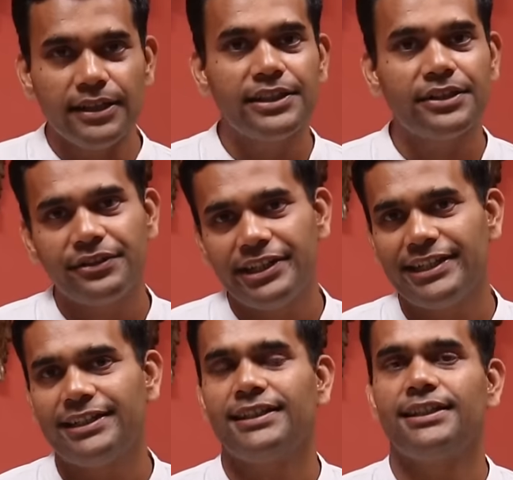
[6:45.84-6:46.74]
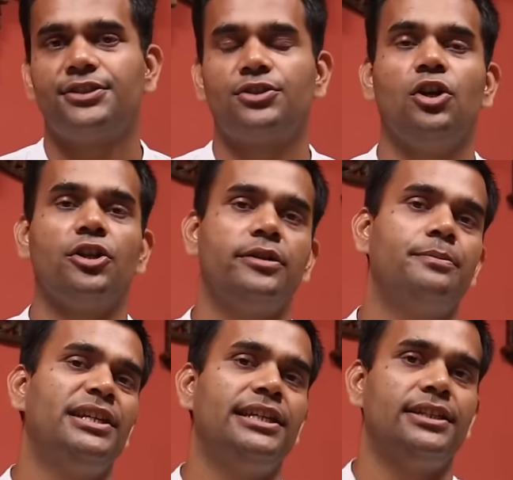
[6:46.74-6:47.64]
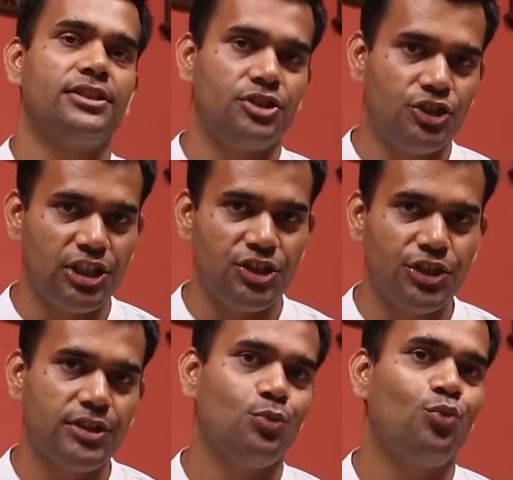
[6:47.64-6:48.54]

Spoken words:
Third ingredient is gonna be ginger.